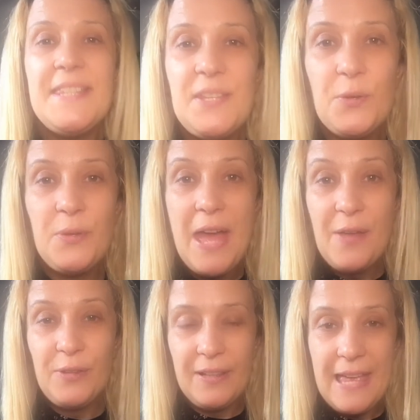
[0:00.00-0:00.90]
so now
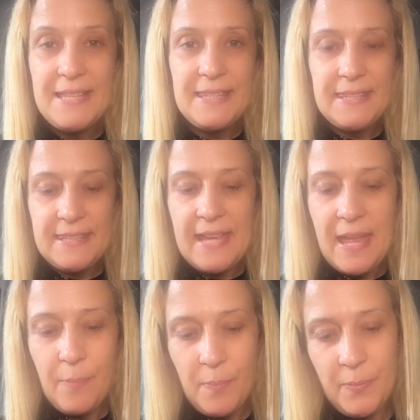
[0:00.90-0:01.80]
the last
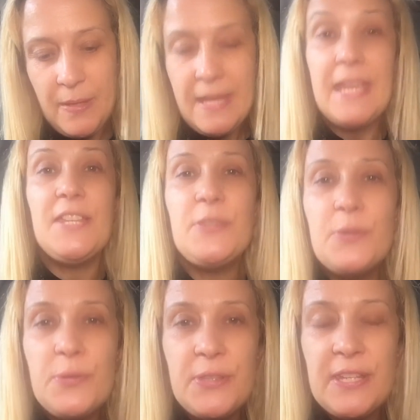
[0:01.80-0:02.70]
step is
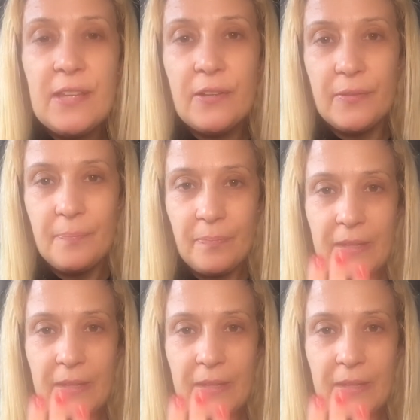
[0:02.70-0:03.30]
to seal.